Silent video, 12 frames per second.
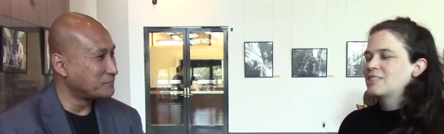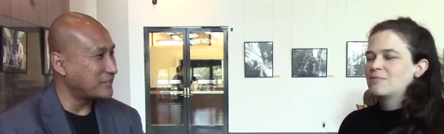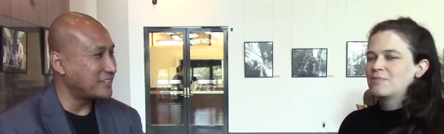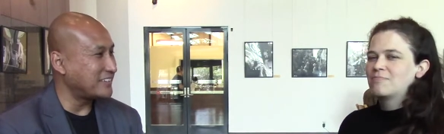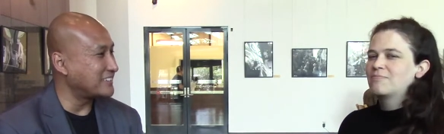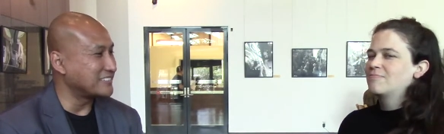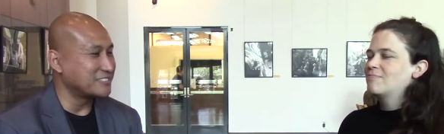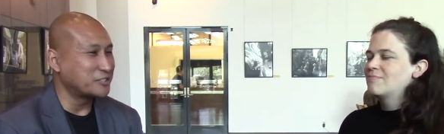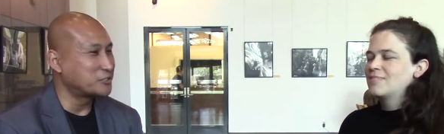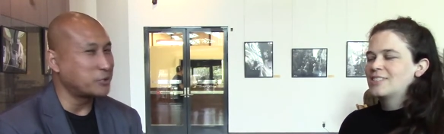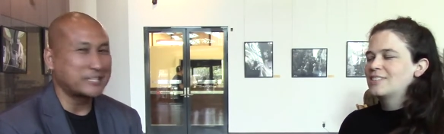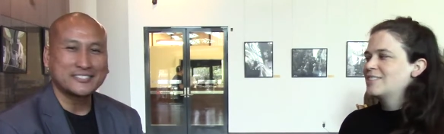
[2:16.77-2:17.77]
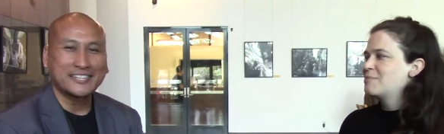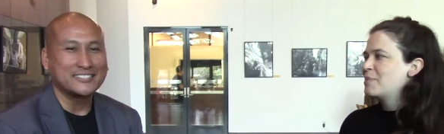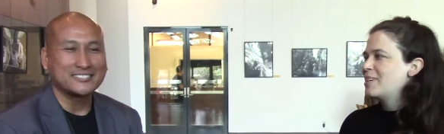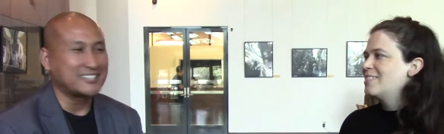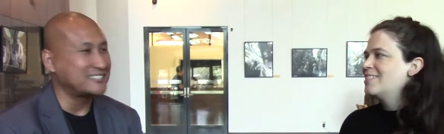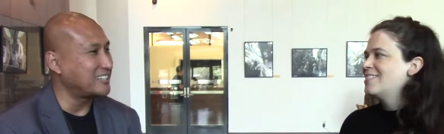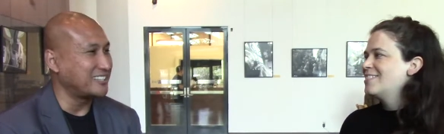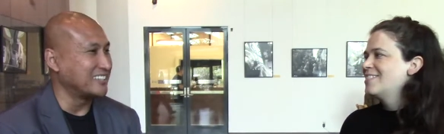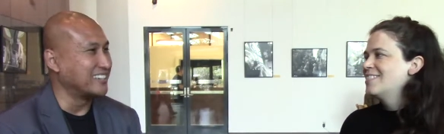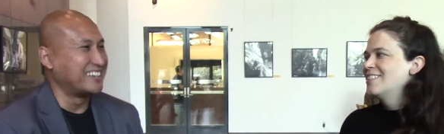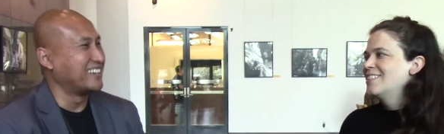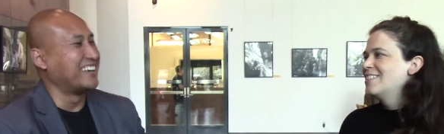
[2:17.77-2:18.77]
Speaker 1: Man, those quicksands, I tell
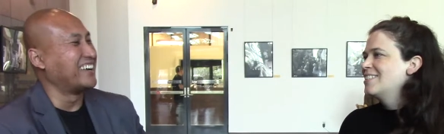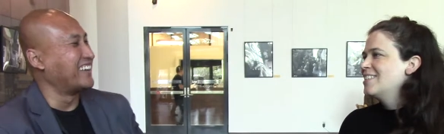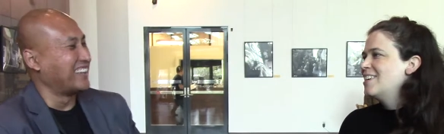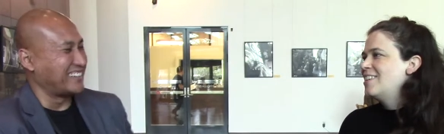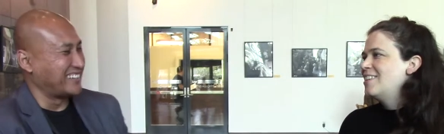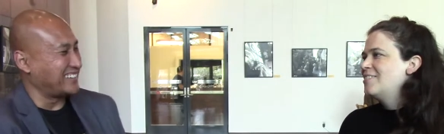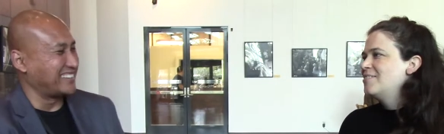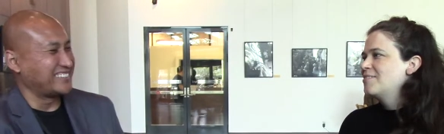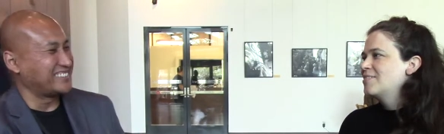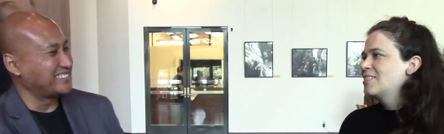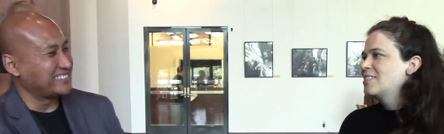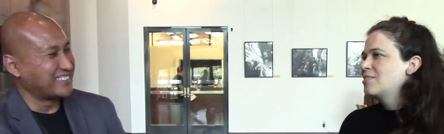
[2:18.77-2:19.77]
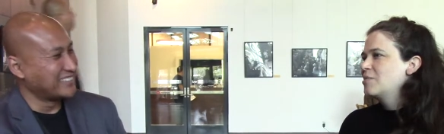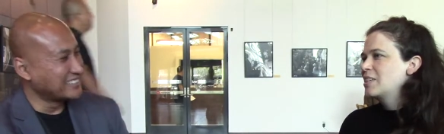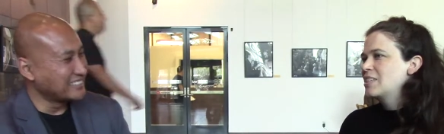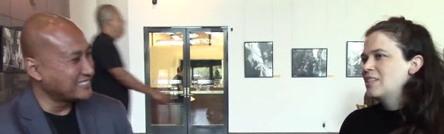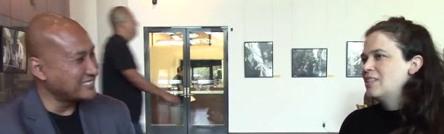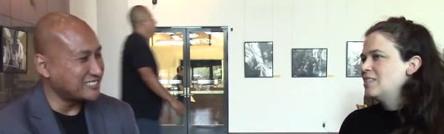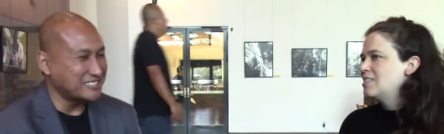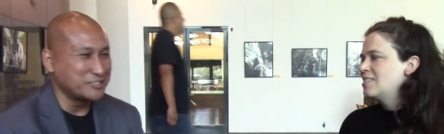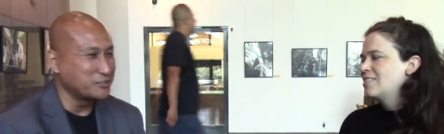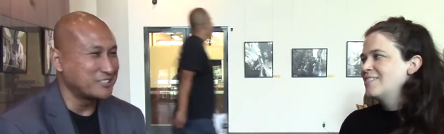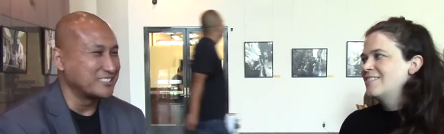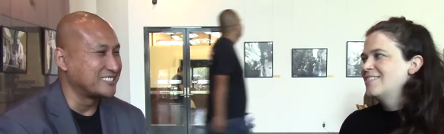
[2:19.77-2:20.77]
you. Yeah. Quicksand. Such a
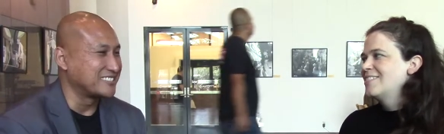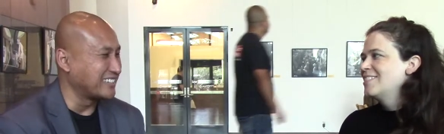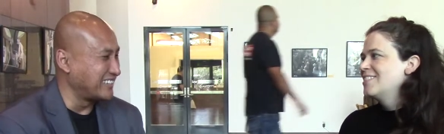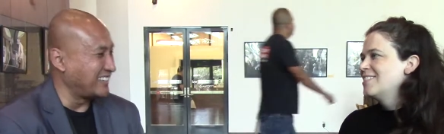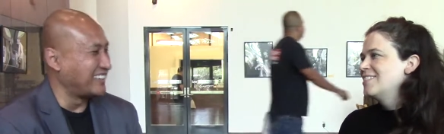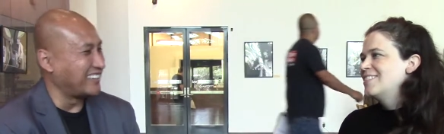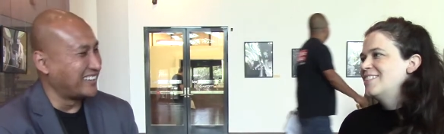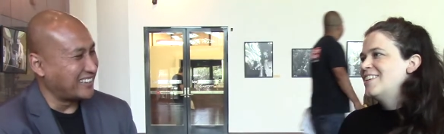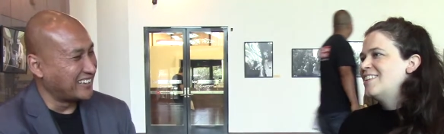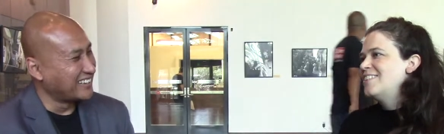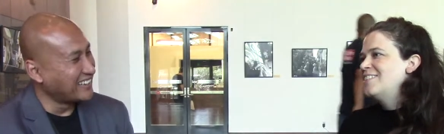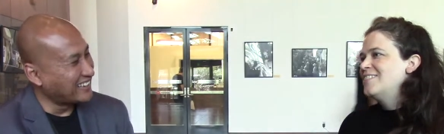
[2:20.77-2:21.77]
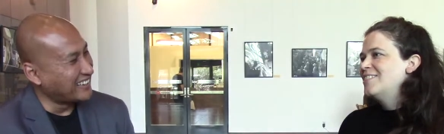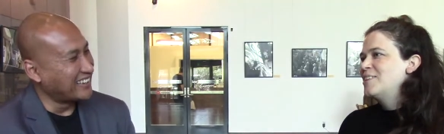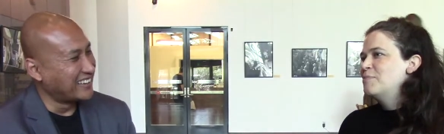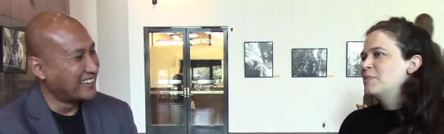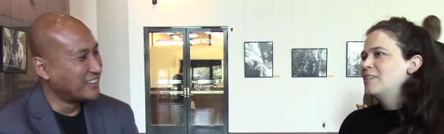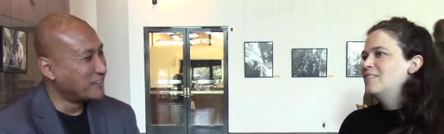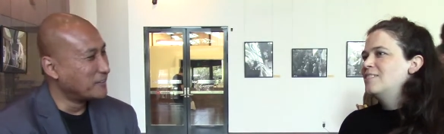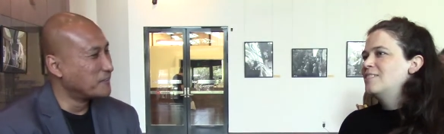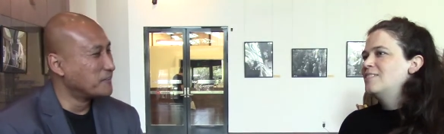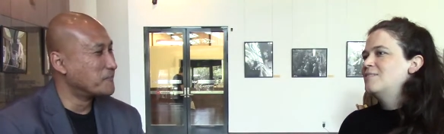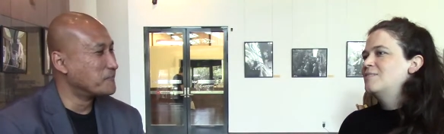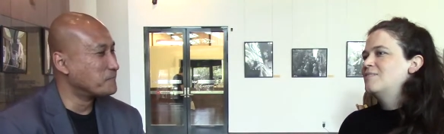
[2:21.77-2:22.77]
nuisance.
Speaker 2: Yeah. I mean,
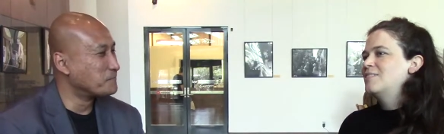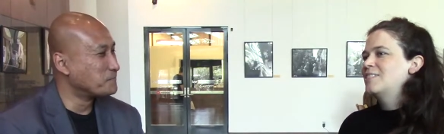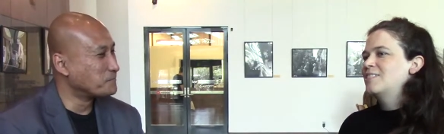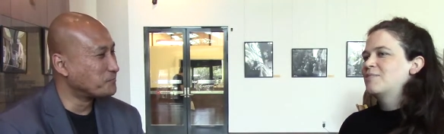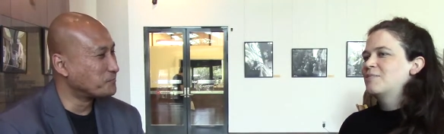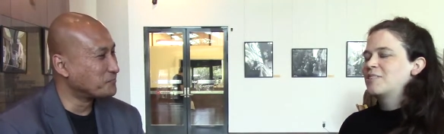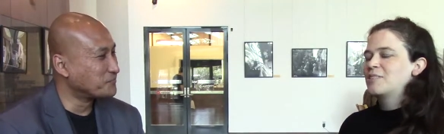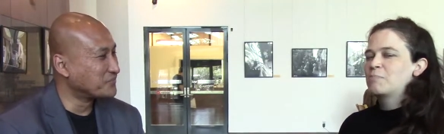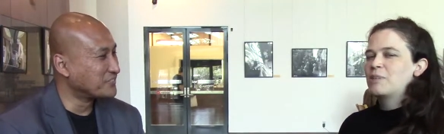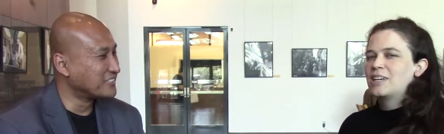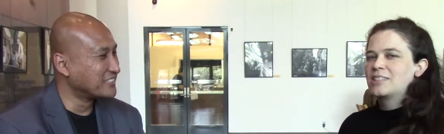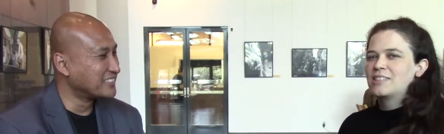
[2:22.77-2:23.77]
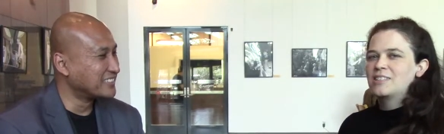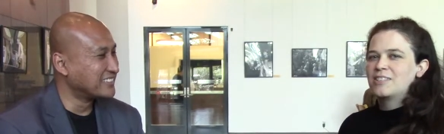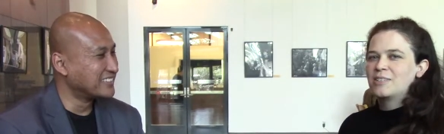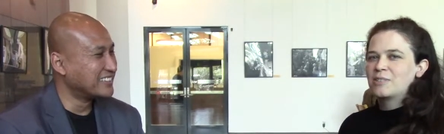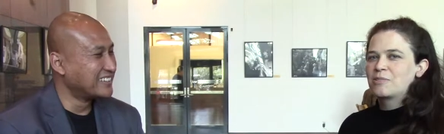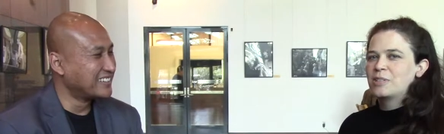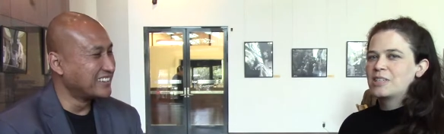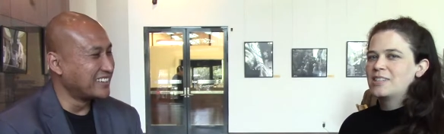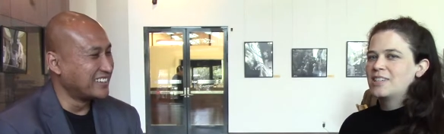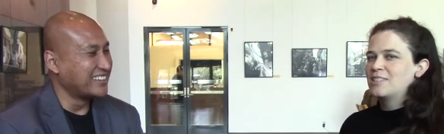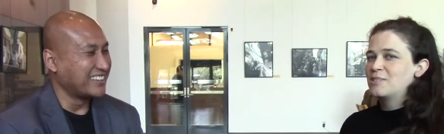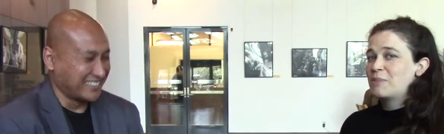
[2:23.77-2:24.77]
you think with all the practice you get with
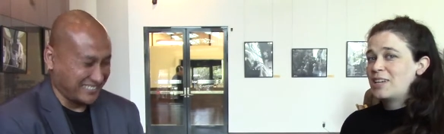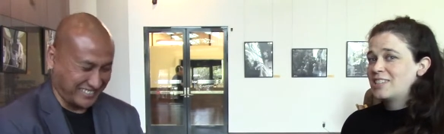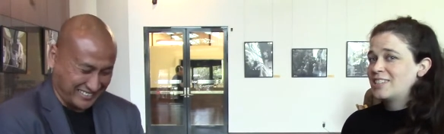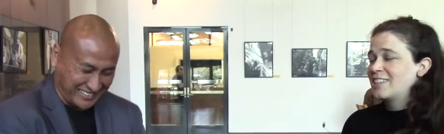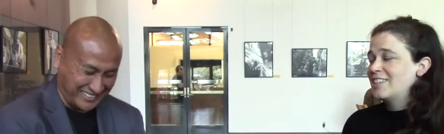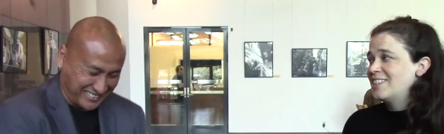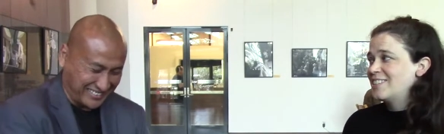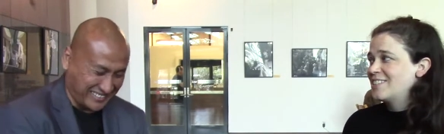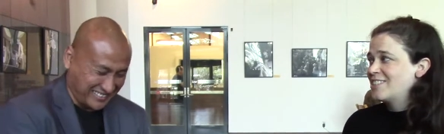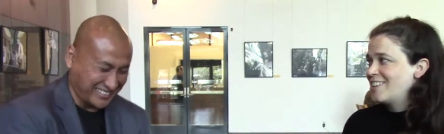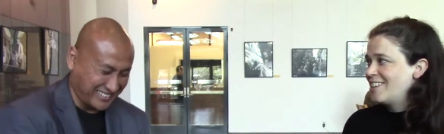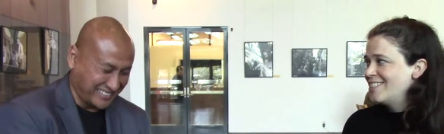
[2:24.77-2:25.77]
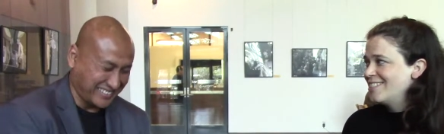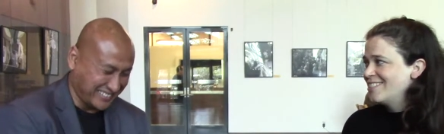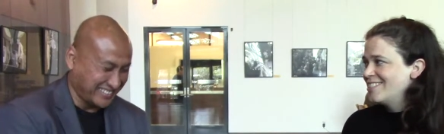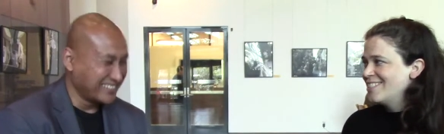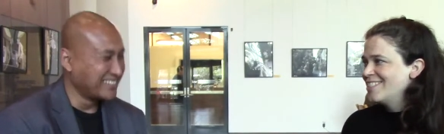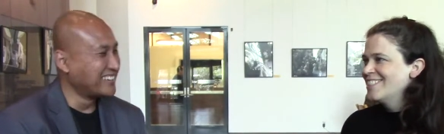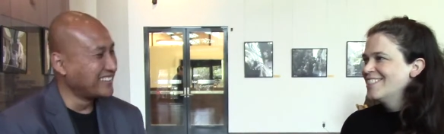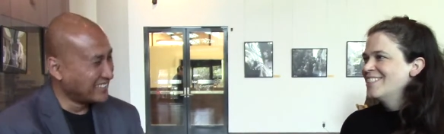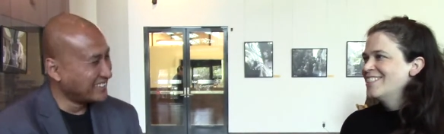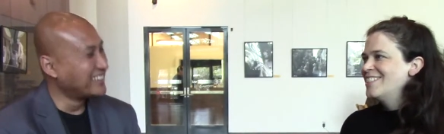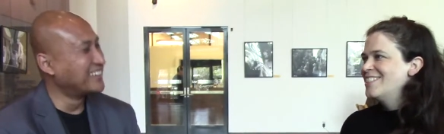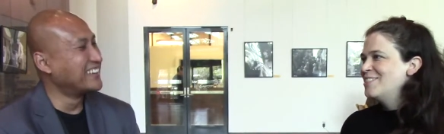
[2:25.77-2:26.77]
quicksand, imagining it as a child,
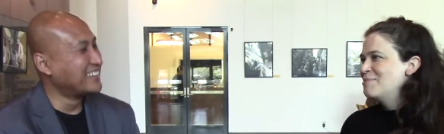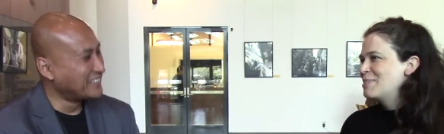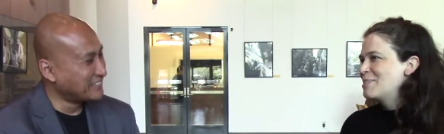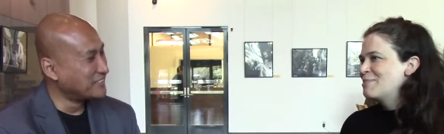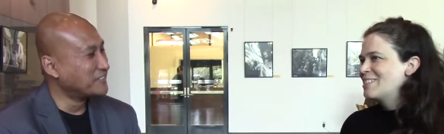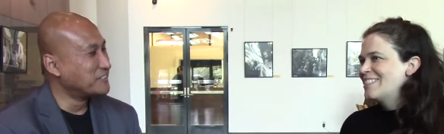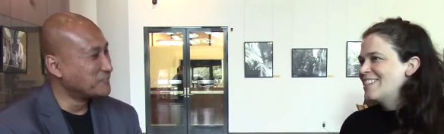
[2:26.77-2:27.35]
that you'd be able to